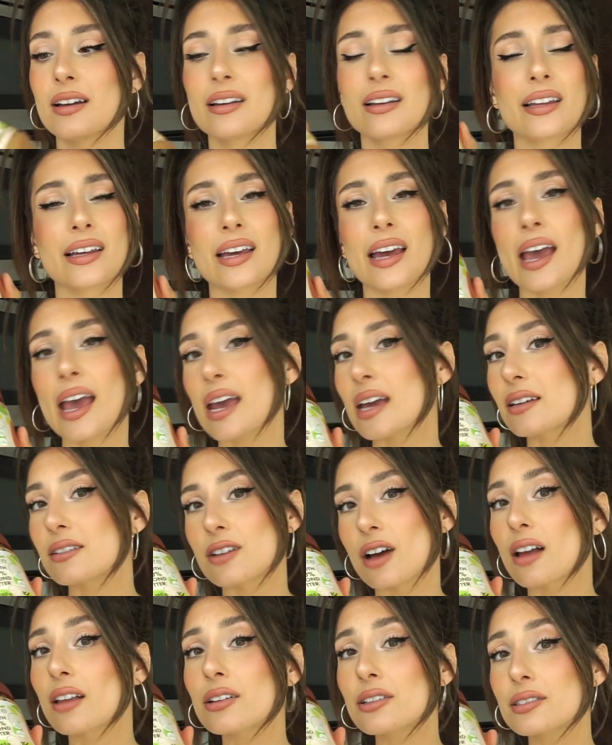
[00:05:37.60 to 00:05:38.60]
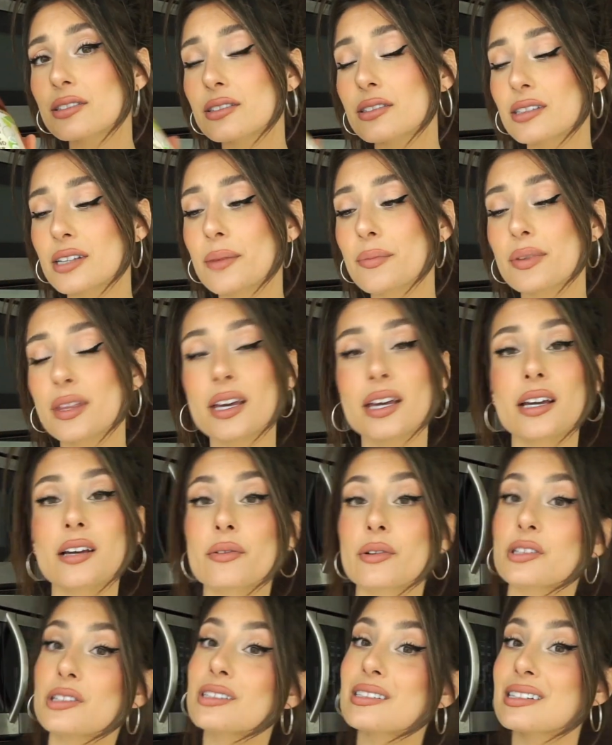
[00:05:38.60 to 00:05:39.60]
like $8 or something,
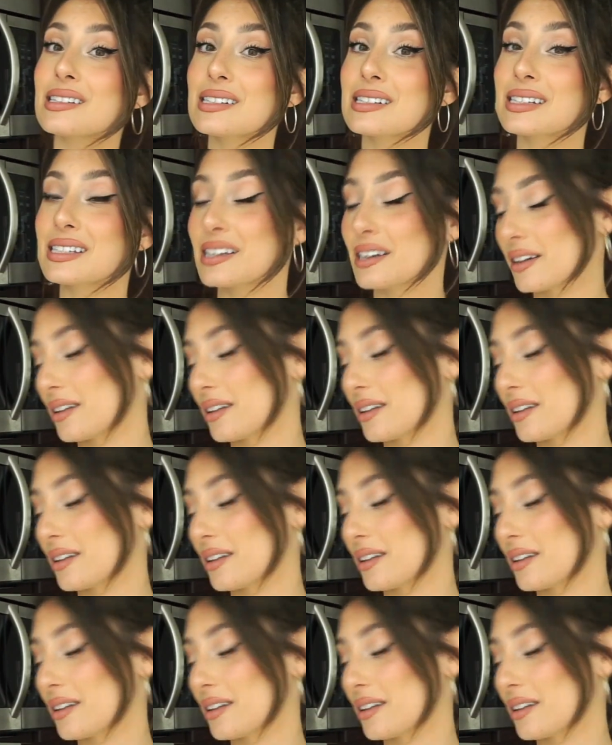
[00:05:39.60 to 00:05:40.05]
which is a steal.